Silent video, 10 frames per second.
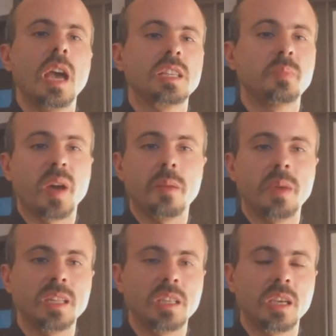
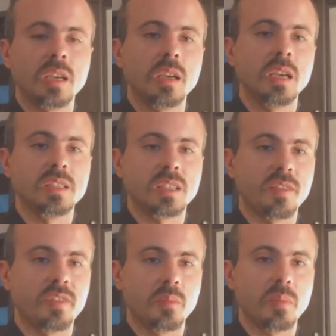Experimenting is
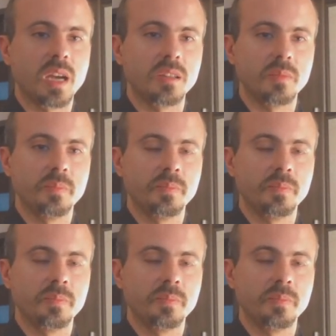nothing bad,